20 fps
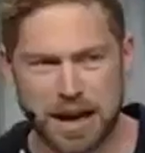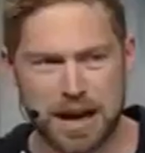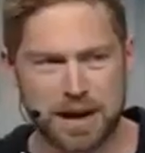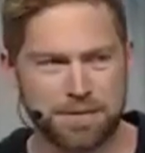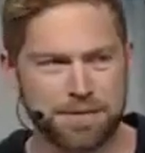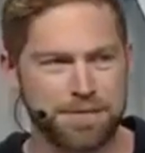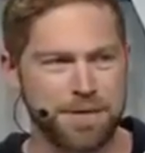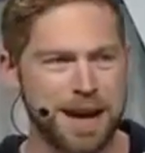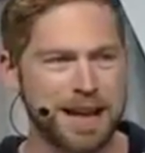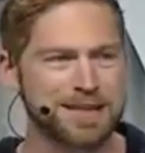
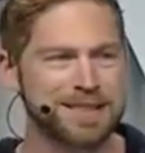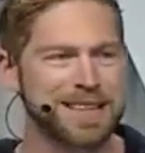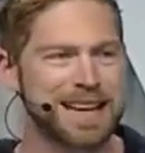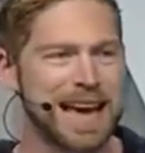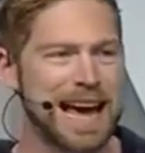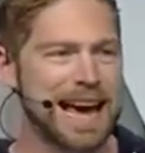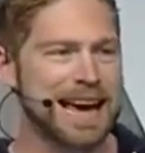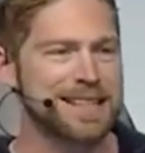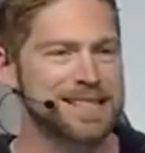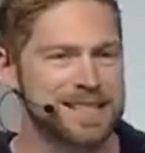a
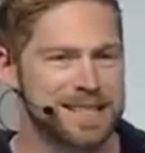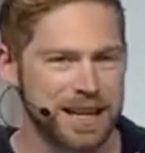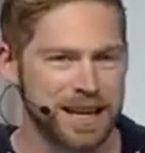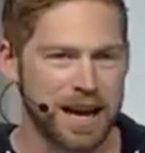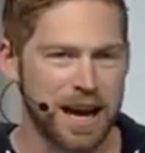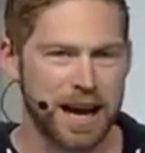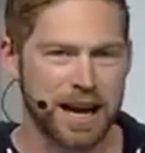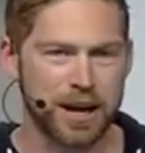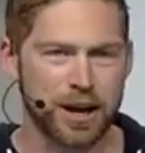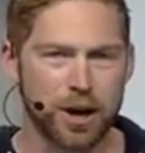
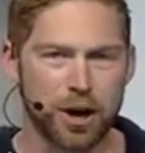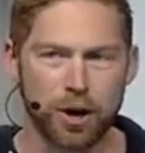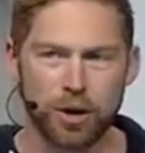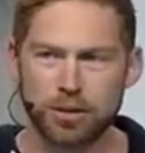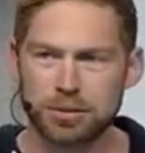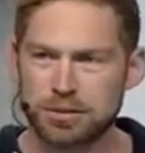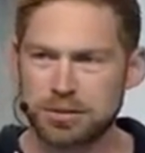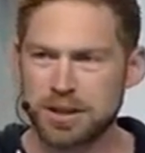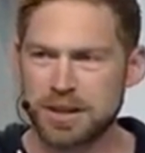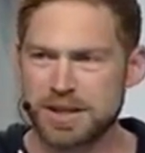fantastic
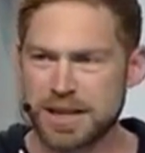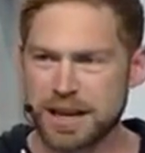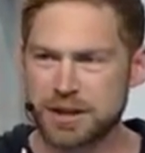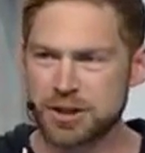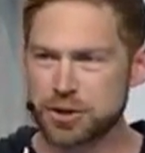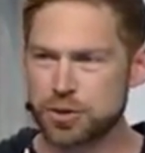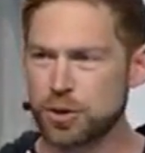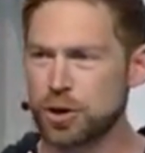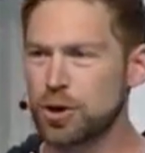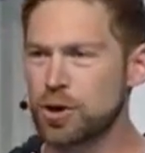I.O. Is that
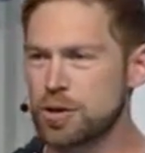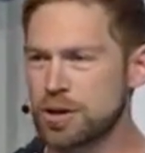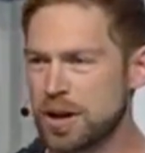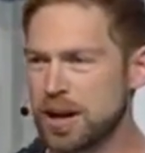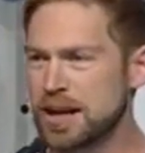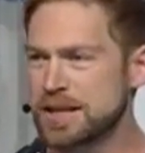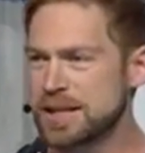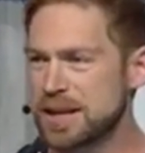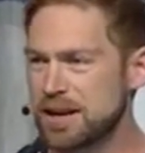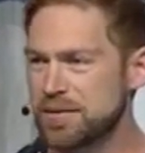true? You
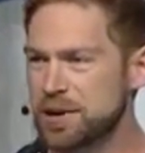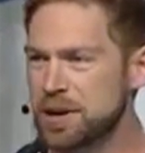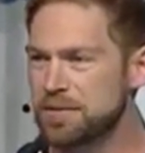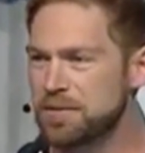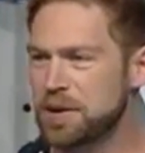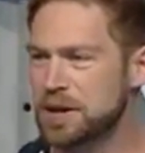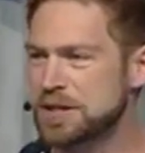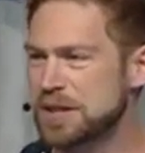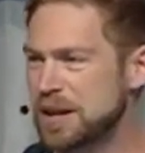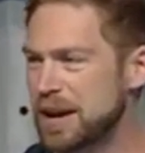guys having a
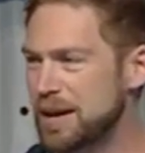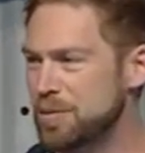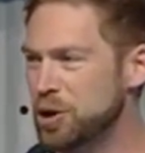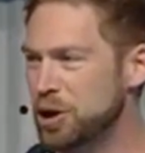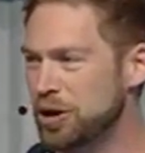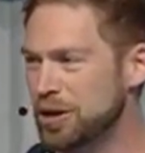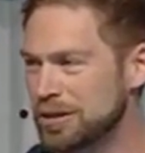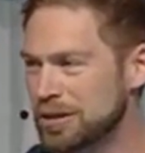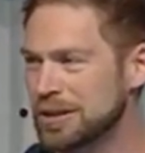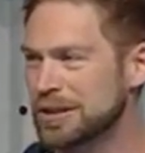fun time
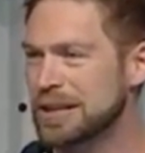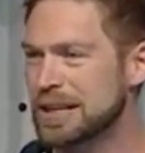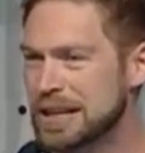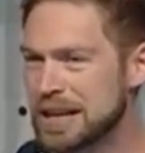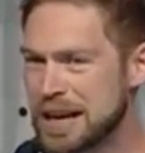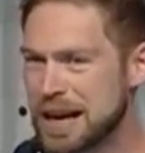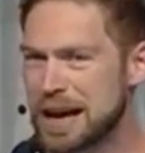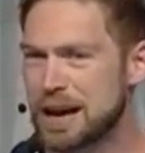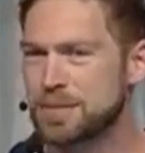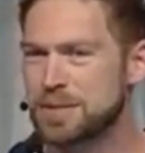here?
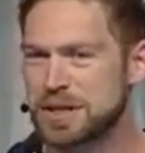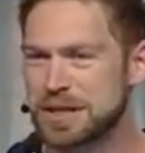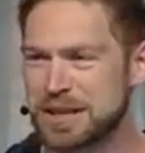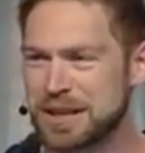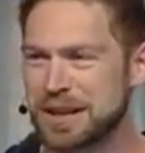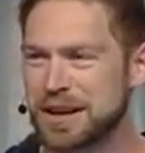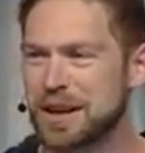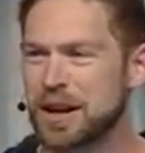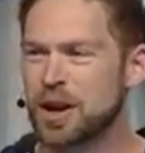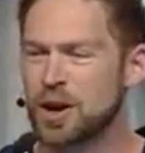
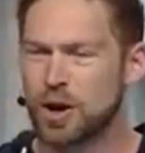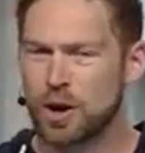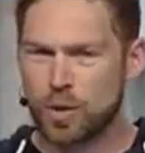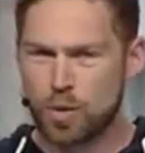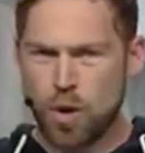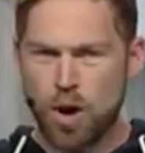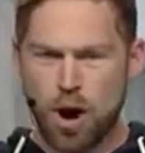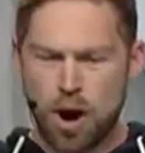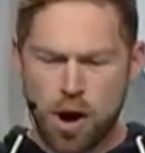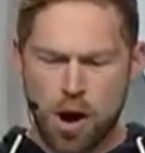
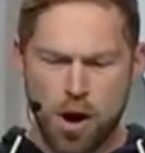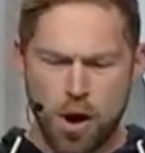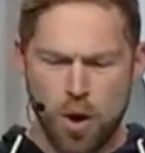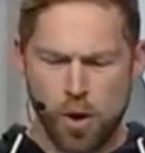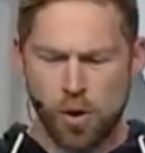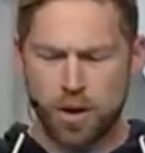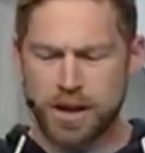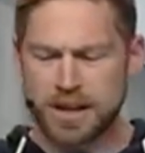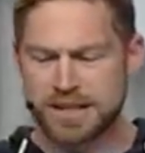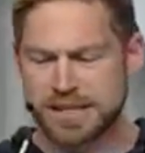
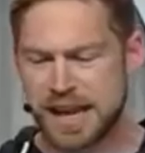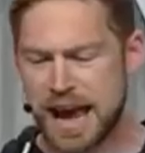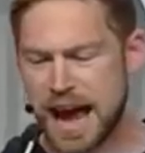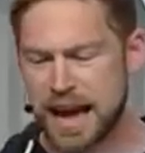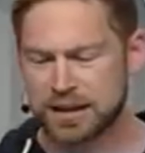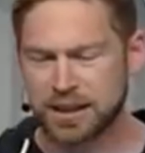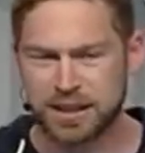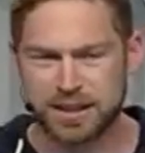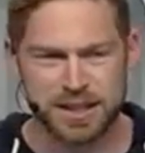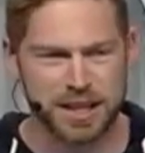Woo!
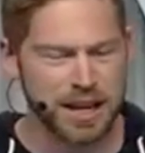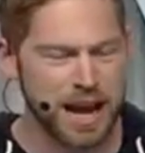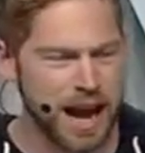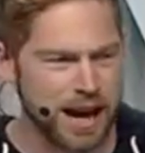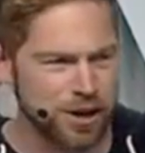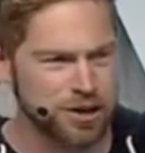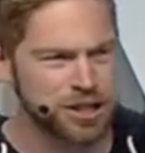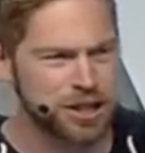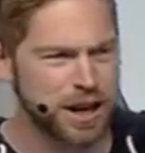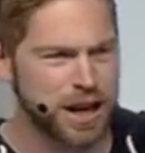Exactly. Let's get
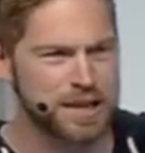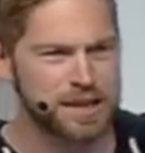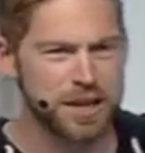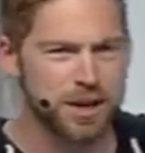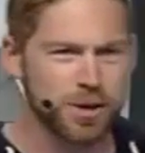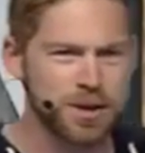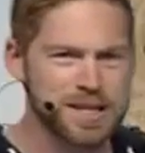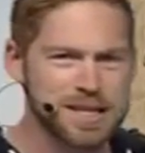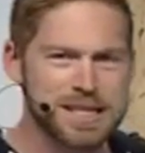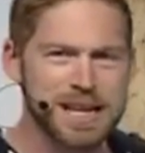energized. I
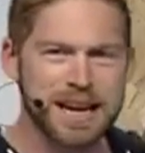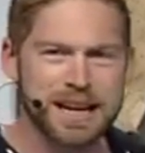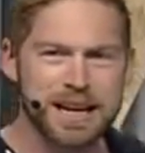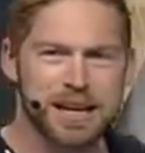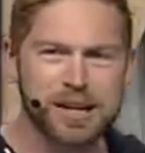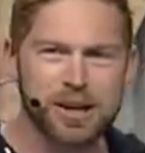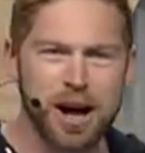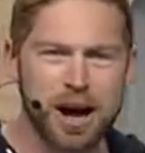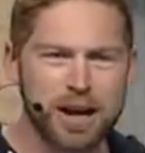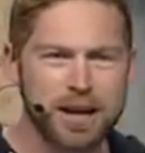know it's 10
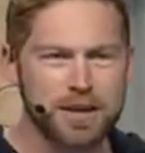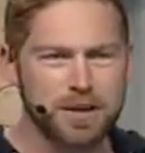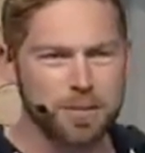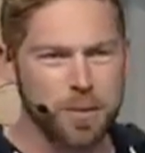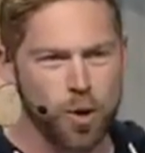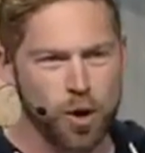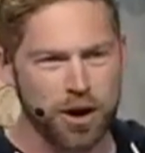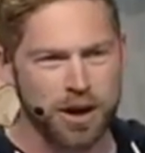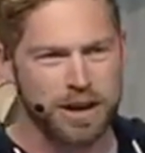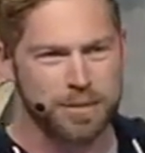o'clock in the
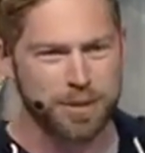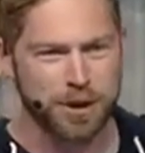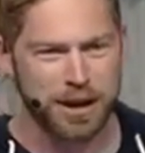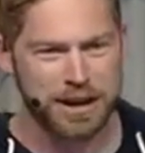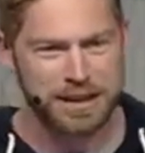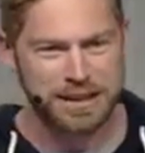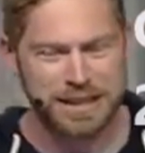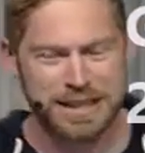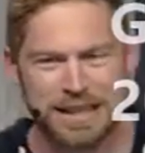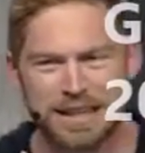morning,
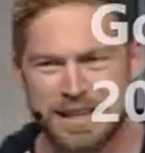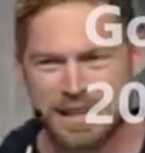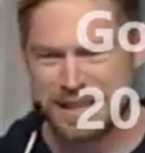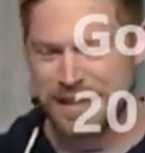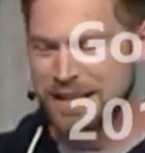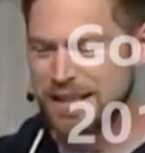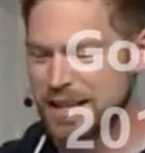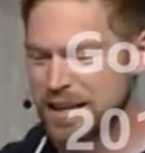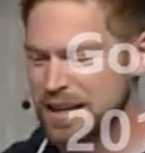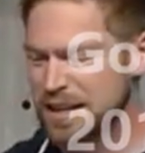but
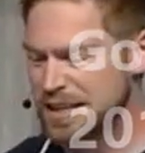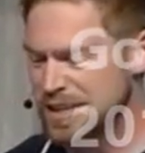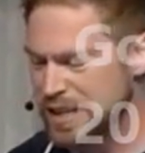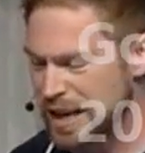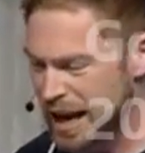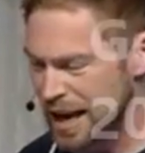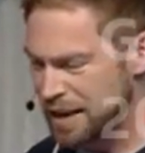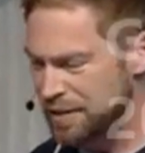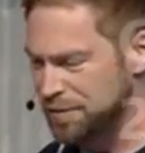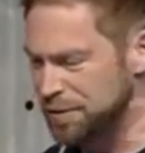let's get
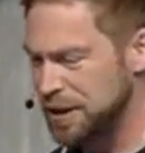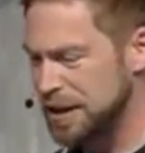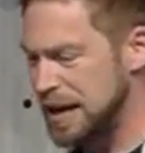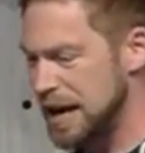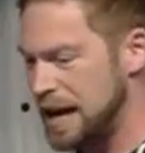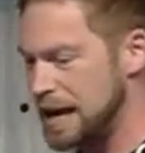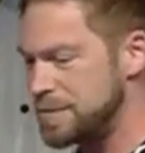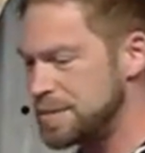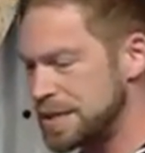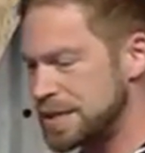excited for
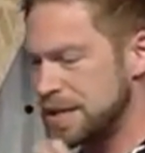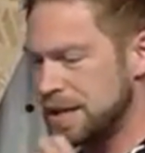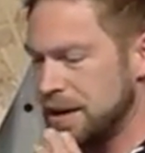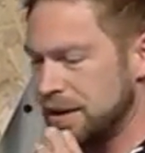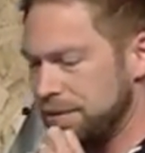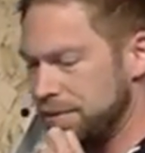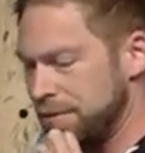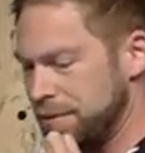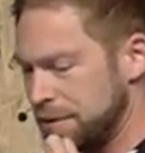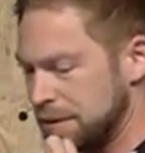game
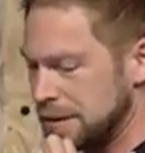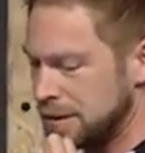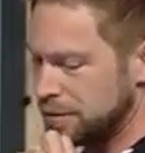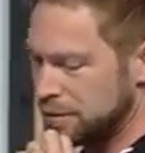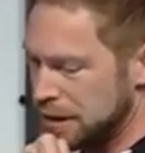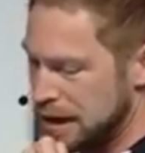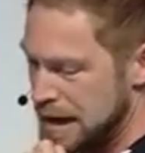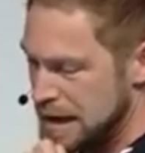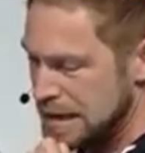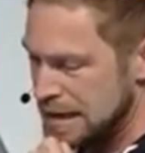stuff,
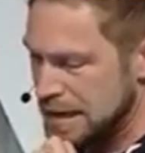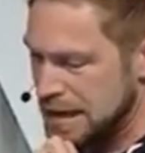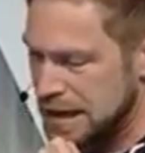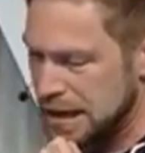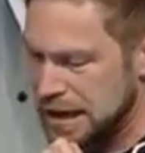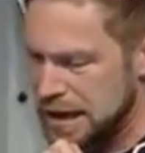right?